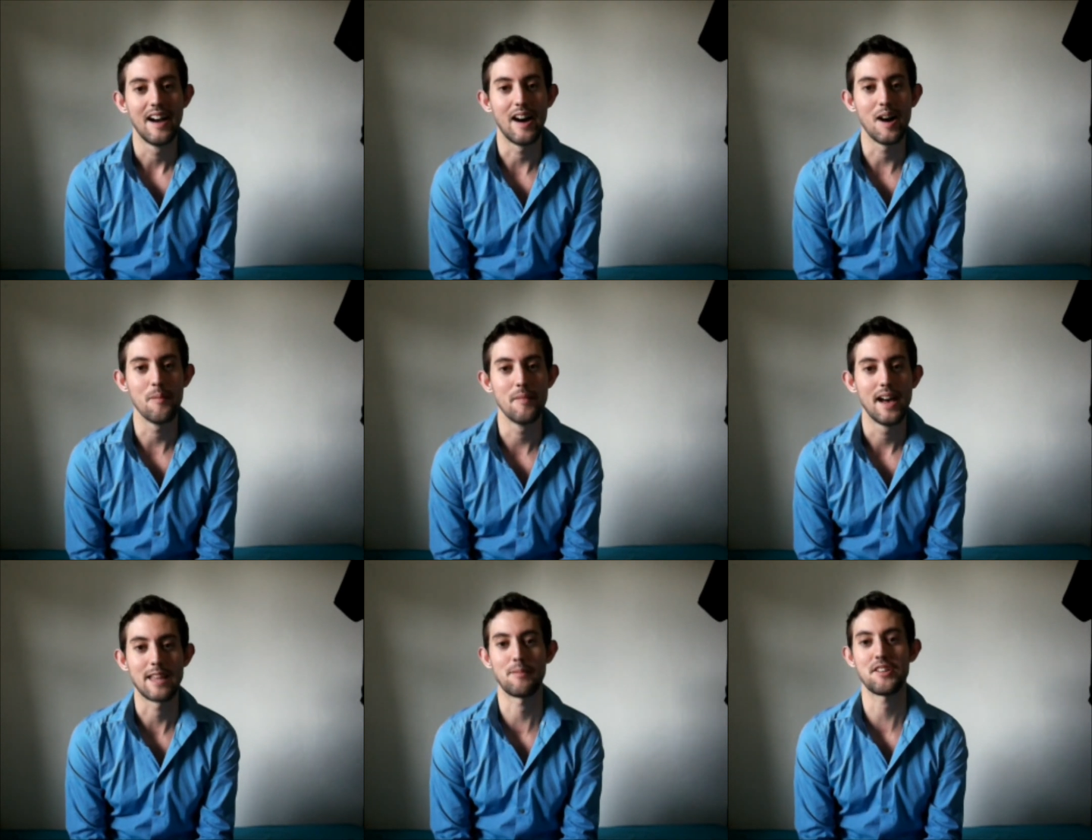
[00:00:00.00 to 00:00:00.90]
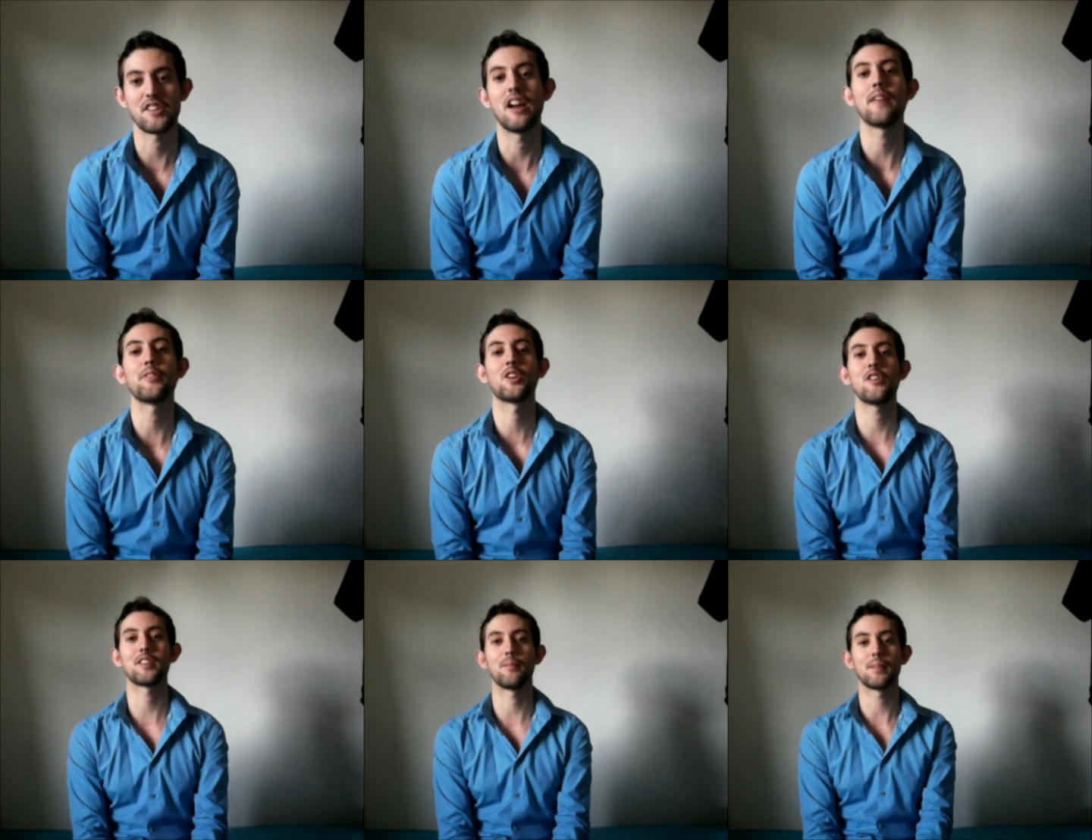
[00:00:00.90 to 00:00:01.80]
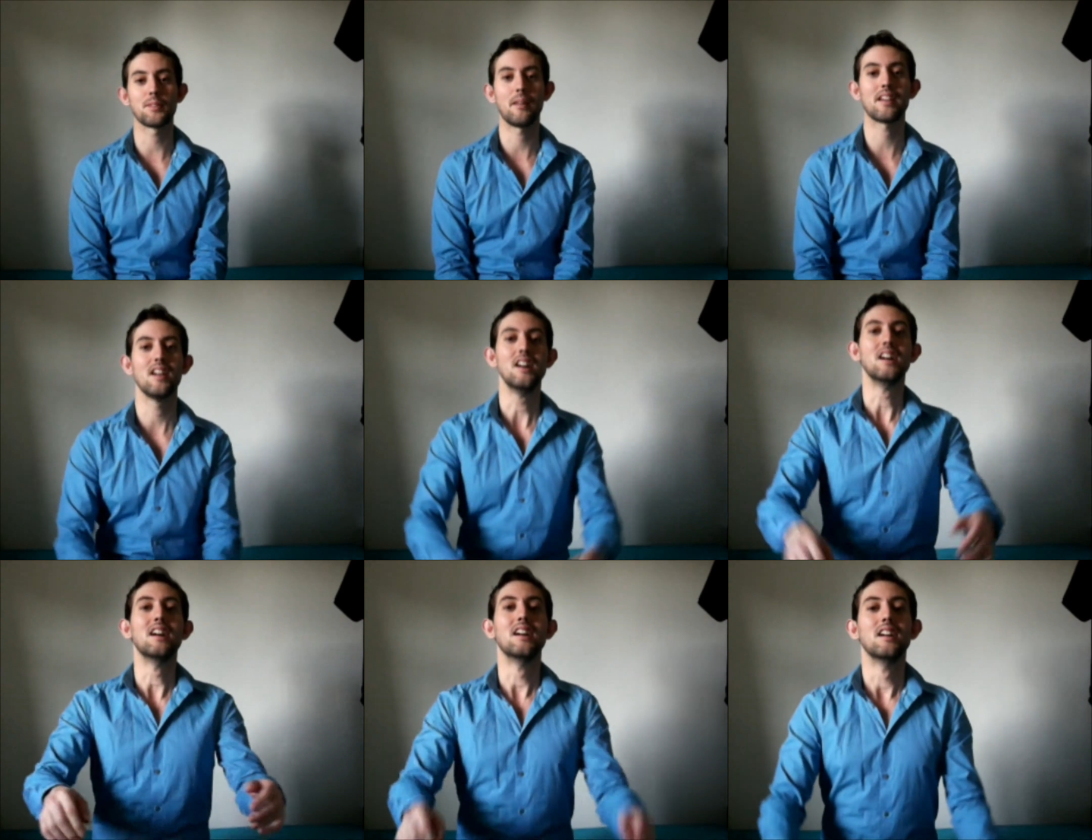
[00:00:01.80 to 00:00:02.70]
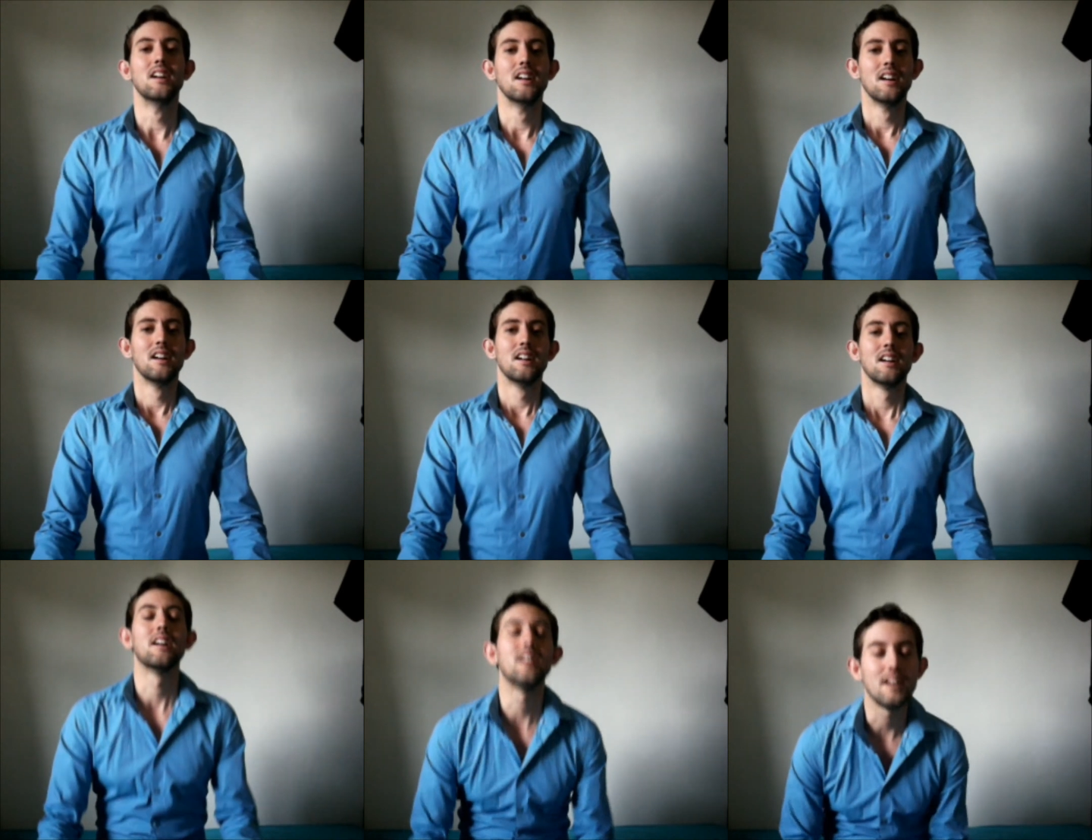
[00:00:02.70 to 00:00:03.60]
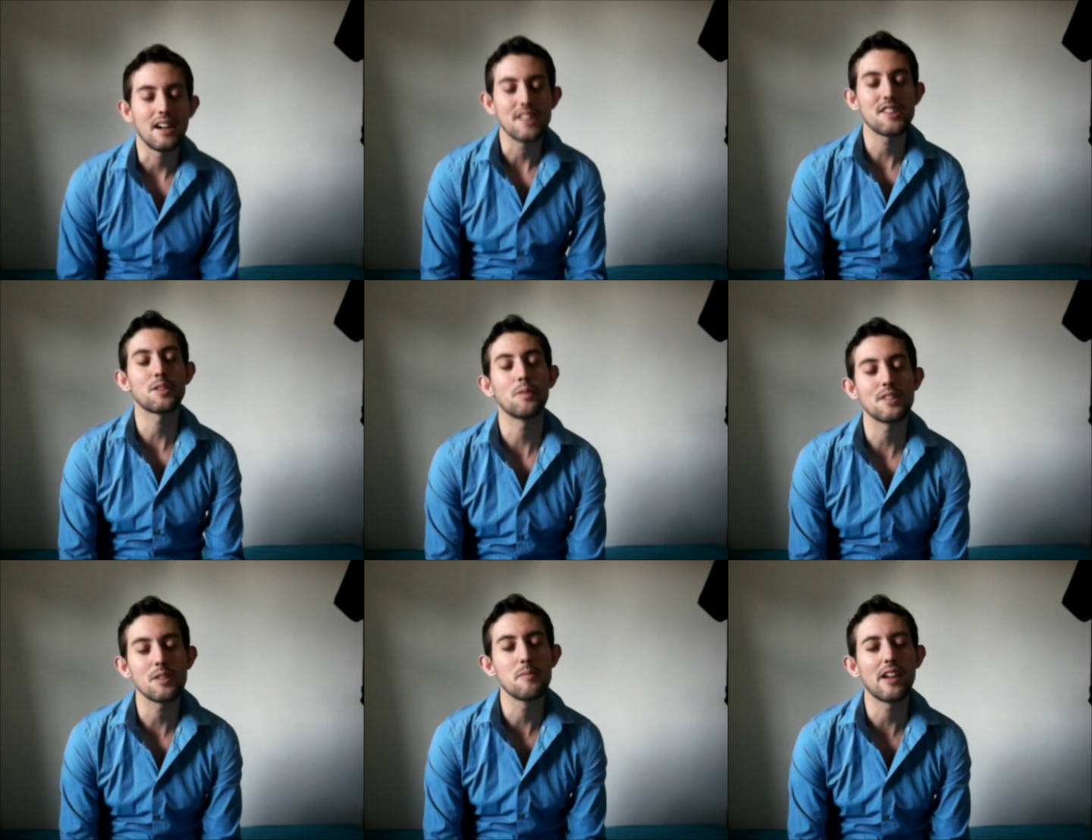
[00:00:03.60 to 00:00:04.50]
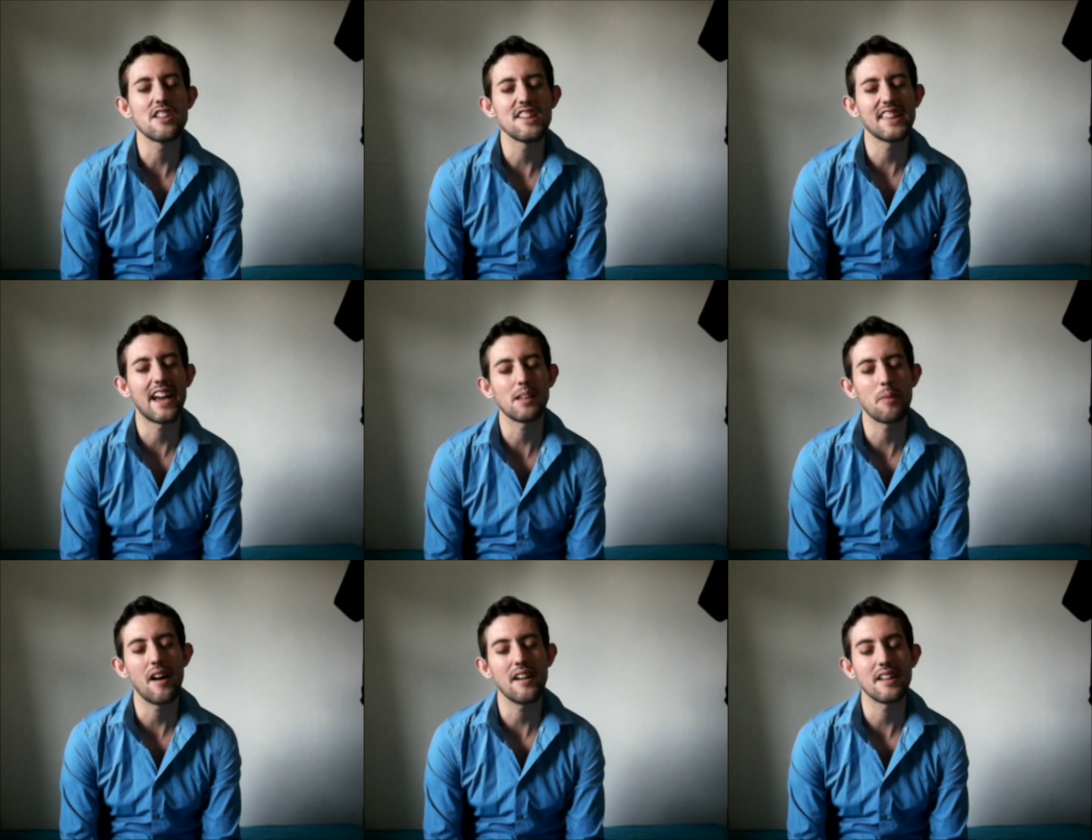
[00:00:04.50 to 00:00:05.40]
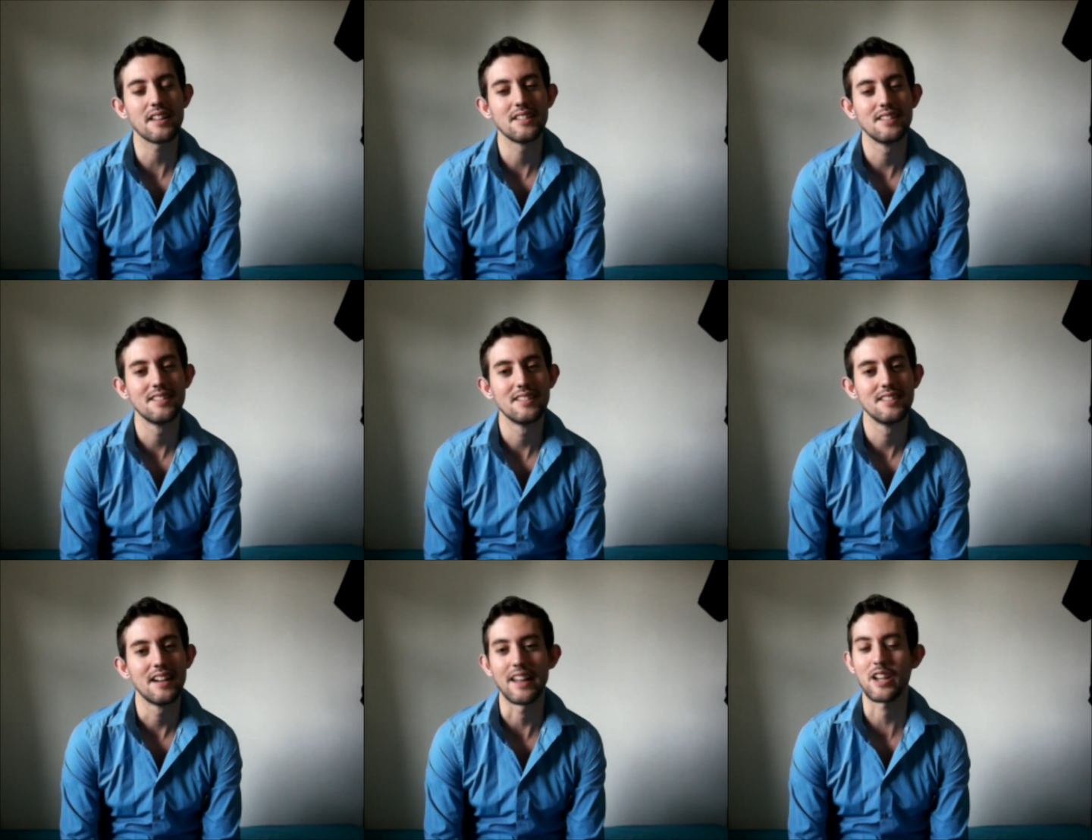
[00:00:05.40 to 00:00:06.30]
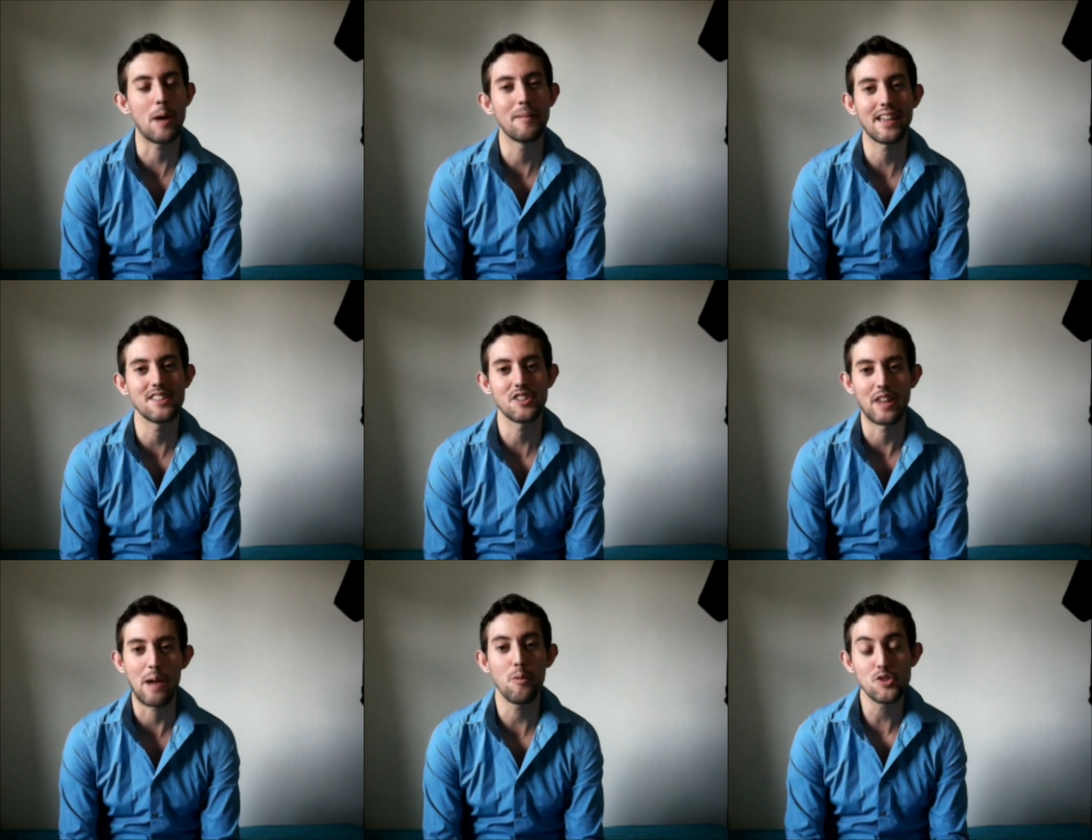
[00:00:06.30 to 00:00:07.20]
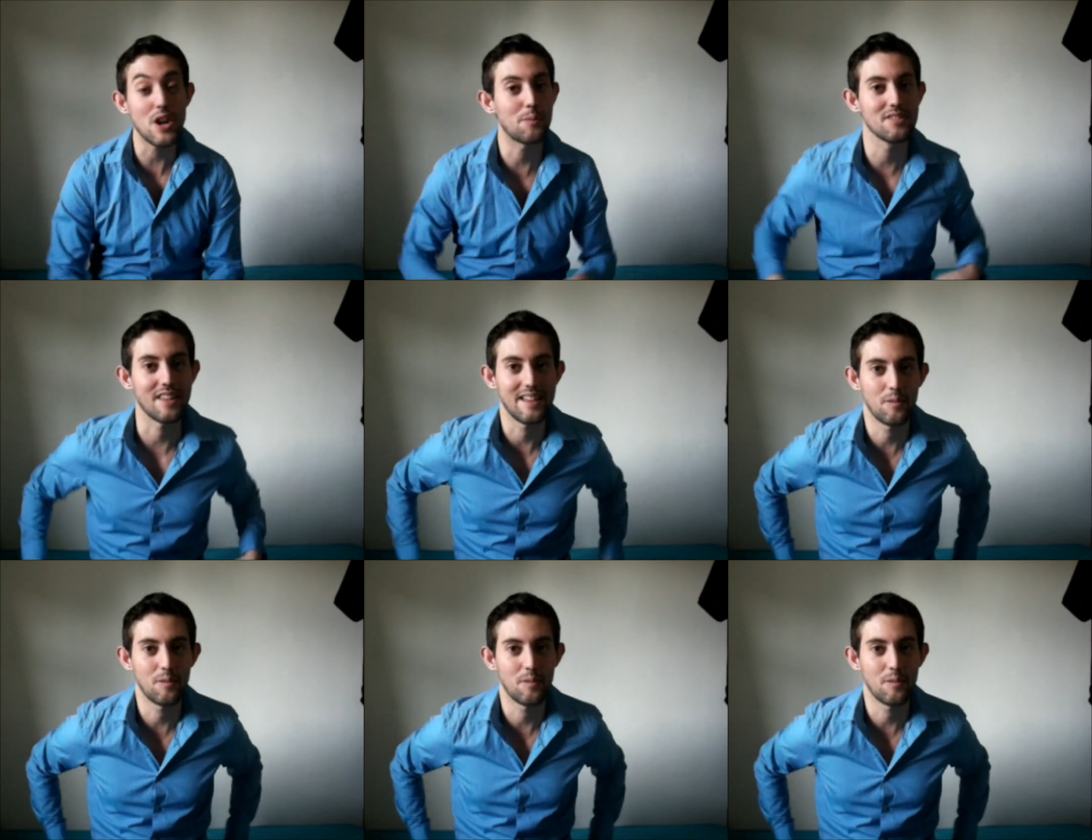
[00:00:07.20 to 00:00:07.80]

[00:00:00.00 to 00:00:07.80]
As much as I love to cook, sometimes I'm like, I just want some smoky cheesy haddock pie, and I can't make it as good. I will try one day.